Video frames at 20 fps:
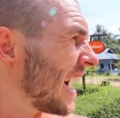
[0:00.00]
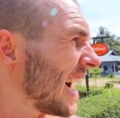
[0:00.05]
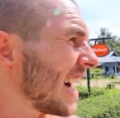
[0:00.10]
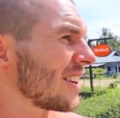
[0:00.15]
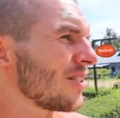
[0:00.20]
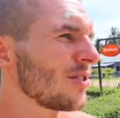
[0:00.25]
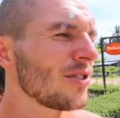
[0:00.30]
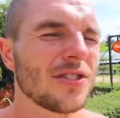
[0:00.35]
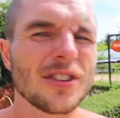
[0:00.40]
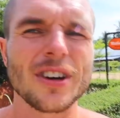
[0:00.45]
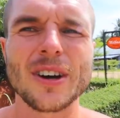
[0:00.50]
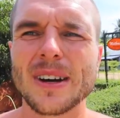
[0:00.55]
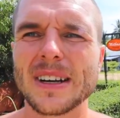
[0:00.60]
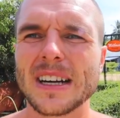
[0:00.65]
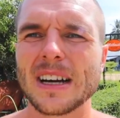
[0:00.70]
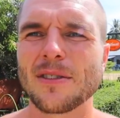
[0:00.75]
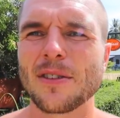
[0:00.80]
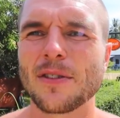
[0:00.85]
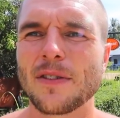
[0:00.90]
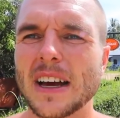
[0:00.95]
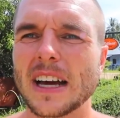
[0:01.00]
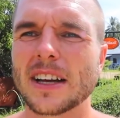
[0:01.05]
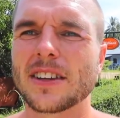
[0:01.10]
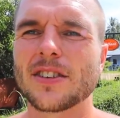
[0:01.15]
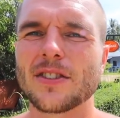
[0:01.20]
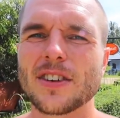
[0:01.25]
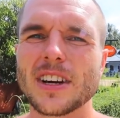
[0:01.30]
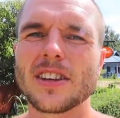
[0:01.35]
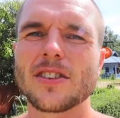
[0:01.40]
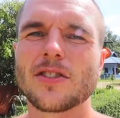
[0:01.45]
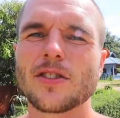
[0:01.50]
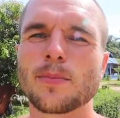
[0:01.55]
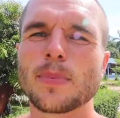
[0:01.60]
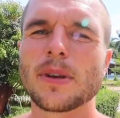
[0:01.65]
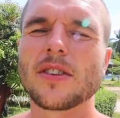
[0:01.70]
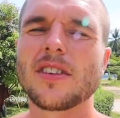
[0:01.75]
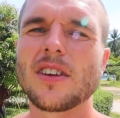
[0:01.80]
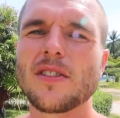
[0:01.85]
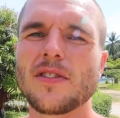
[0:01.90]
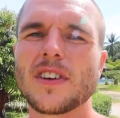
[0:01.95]
And also another factor is
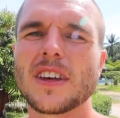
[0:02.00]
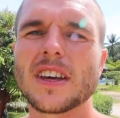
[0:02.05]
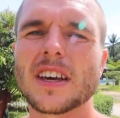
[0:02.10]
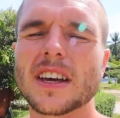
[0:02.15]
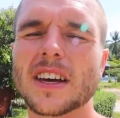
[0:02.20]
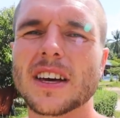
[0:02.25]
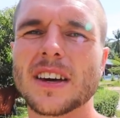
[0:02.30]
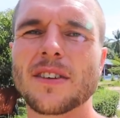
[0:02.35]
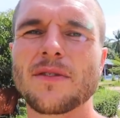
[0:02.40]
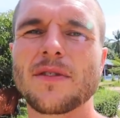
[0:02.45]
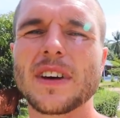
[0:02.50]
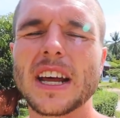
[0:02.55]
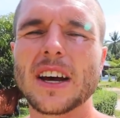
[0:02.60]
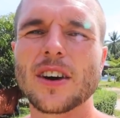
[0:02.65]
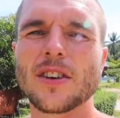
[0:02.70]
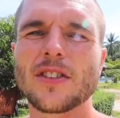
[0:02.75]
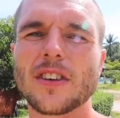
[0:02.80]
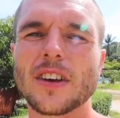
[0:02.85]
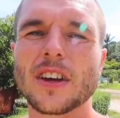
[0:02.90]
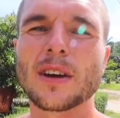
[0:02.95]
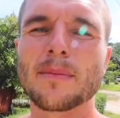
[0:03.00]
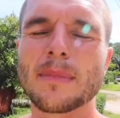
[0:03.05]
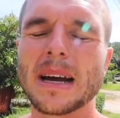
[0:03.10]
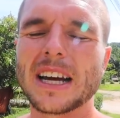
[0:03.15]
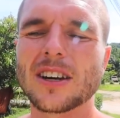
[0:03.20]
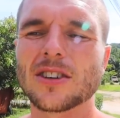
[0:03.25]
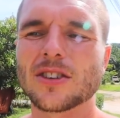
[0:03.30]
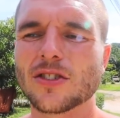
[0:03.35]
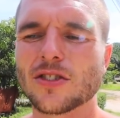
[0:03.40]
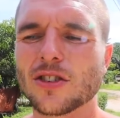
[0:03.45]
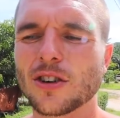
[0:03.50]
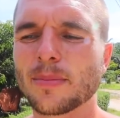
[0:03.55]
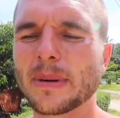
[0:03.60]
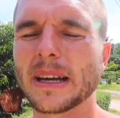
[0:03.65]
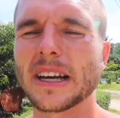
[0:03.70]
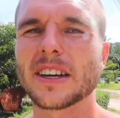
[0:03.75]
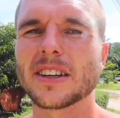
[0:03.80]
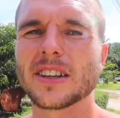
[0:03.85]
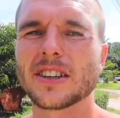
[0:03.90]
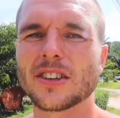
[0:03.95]
specific videos that you can make on a
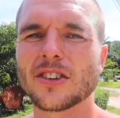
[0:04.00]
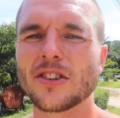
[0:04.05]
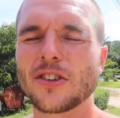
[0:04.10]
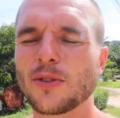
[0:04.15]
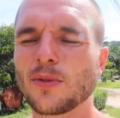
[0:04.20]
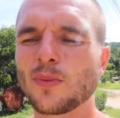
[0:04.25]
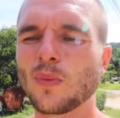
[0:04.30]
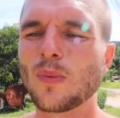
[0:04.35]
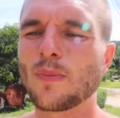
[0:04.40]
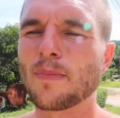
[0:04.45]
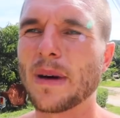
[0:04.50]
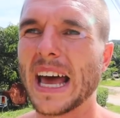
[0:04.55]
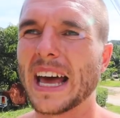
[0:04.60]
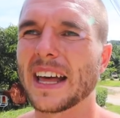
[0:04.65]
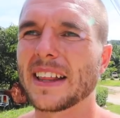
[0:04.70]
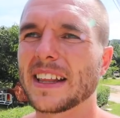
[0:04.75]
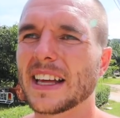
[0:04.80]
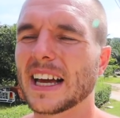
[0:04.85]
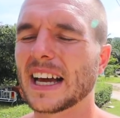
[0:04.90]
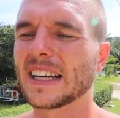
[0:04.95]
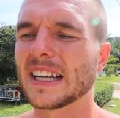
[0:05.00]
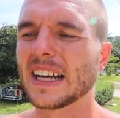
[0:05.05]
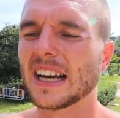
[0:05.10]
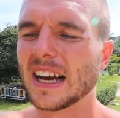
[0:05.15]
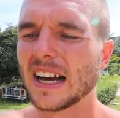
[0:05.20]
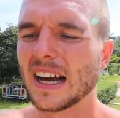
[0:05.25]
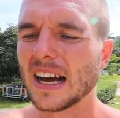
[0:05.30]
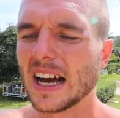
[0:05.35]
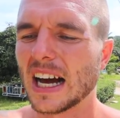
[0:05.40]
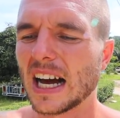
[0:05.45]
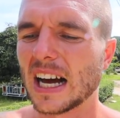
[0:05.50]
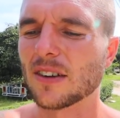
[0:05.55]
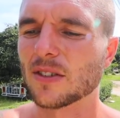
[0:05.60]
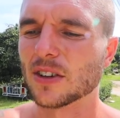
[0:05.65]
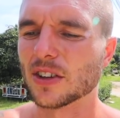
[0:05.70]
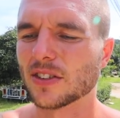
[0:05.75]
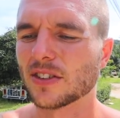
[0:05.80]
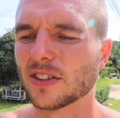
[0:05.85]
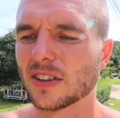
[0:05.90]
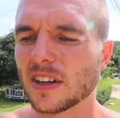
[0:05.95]
topic and do better than
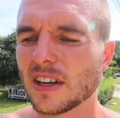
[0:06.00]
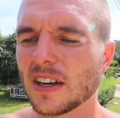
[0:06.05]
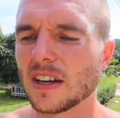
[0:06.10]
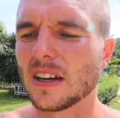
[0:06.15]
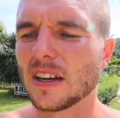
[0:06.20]
others.